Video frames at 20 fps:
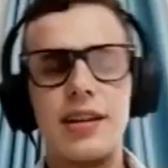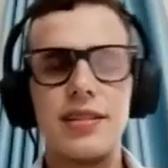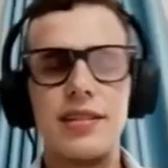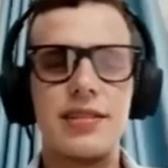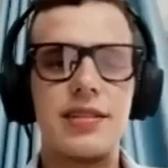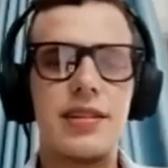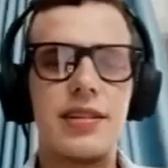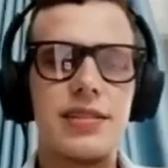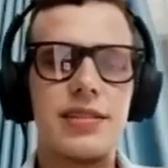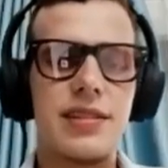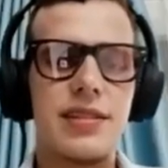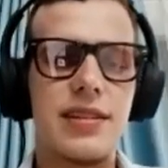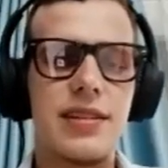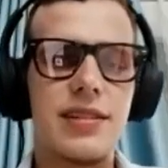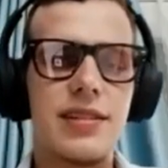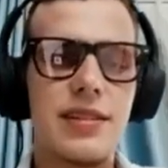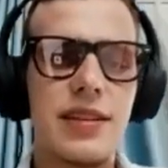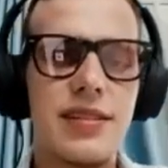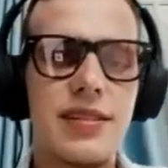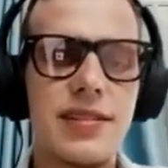
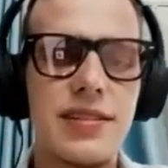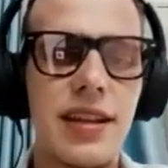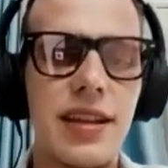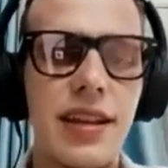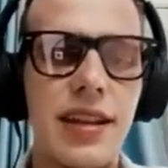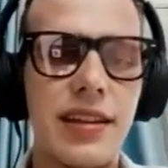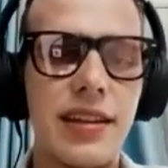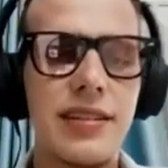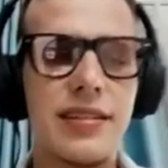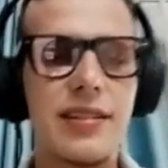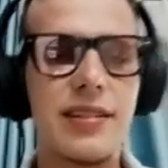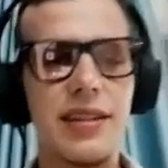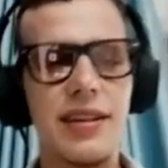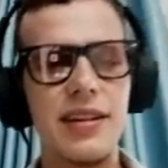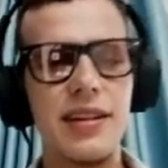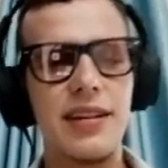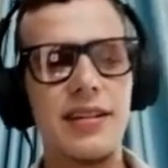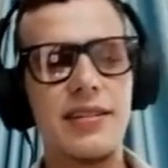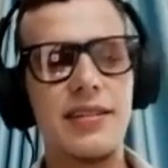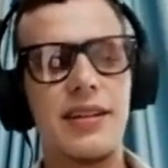I like it.
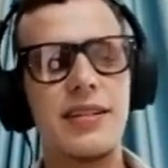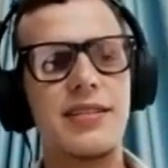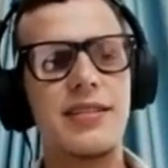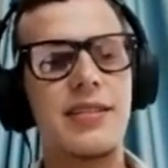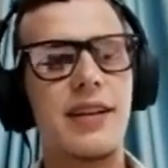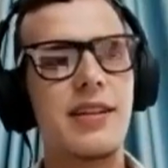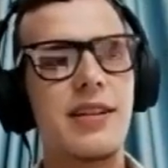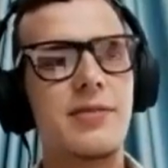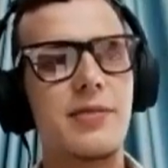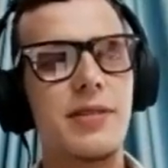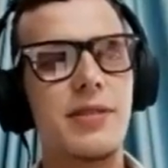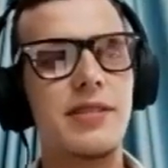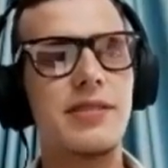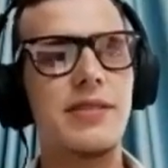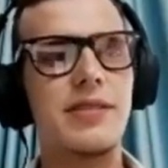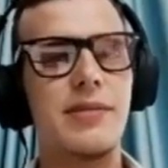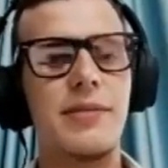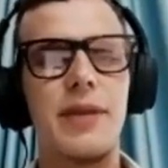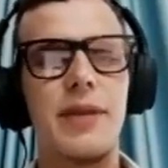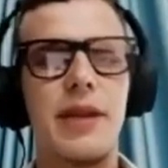It all starts with
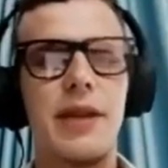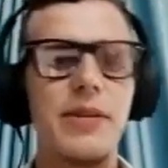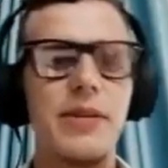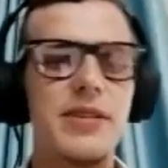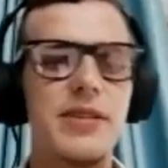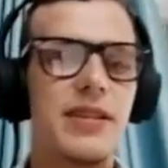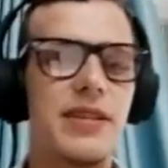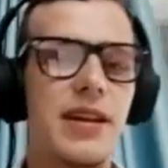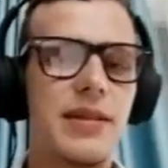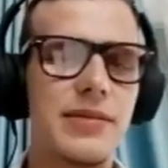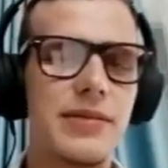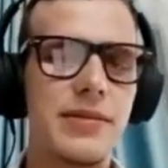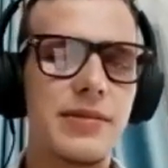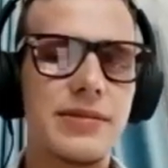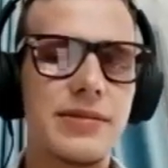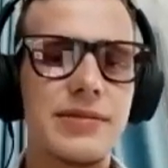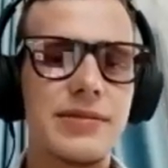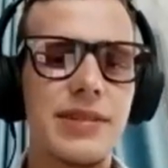the baby steps.